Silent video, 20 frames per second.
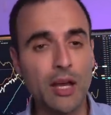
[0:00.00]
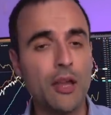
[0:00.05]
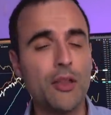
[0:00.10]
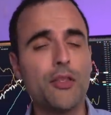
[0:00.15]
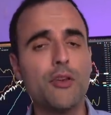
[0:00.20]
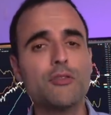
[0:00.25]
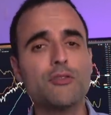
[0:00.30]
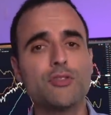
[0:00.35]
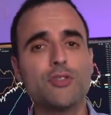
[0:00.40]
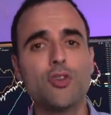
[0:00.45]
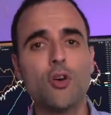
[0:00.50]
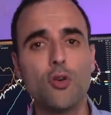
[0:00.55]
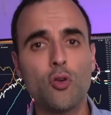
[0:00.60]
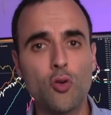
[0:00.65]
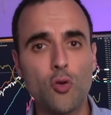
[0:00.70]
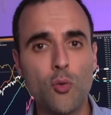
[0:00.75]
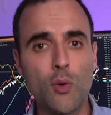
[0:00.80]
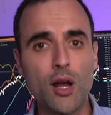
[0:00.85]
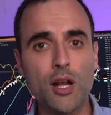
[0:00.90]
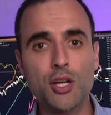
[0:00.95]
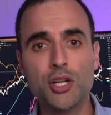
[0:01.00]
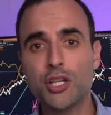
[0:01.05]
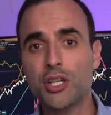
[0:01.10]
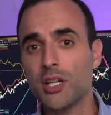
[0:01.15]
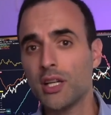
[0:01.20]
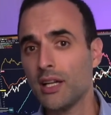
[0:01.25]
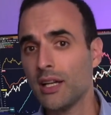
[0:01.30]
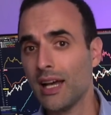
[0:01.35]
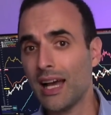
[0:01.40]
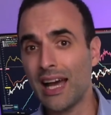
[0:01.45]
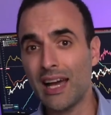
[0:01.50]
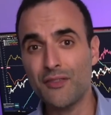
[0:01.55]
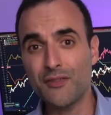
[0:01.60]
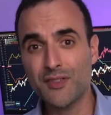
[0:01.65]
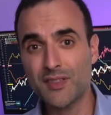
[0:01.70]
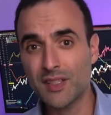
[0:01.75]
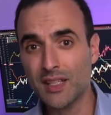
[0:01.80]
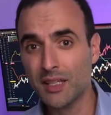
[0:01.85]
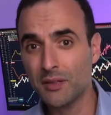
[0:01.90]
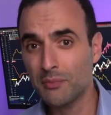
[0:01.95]
There's no question. I've
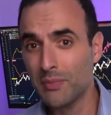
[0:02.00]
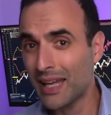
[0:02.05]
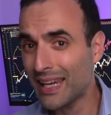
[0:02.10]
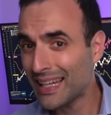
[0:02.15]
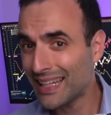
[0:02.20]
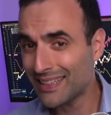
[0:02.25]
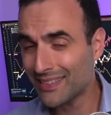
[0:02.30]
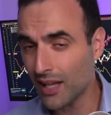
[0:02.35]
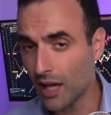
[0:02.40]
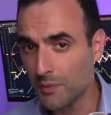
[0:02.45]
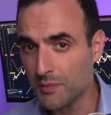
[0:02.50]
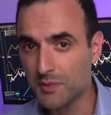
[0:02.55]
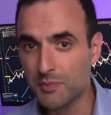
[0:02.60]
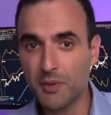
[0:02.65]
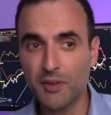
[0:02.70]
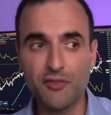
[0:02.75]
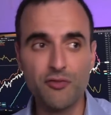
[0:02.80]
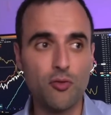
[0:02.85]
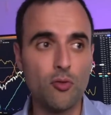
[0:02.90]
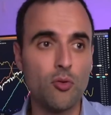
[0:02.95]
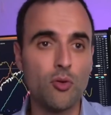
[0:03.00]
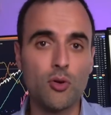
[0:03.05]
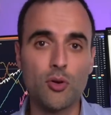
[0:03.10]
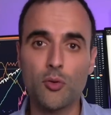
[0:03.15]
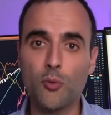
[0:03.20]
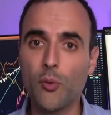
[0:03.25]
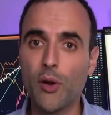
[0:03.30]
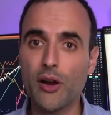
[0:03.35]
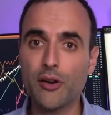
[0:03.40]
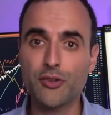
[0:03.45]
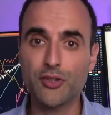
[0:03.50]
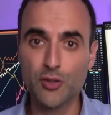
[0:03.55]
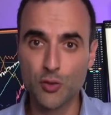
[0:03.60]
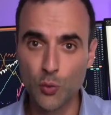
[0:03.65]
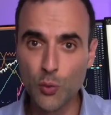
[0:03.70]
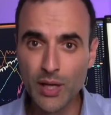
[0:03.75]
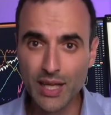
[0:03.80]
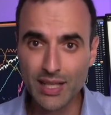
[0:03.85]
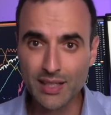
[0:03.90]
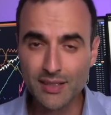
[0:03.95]
seen many times before where
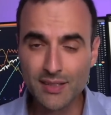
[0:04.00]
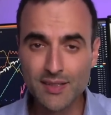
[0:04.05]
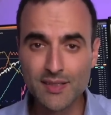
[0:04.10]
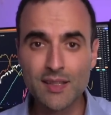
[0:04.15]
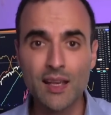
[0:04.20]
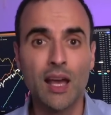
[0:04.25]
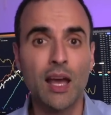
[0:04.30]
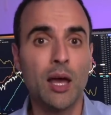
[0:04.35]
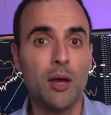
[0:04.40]
tweets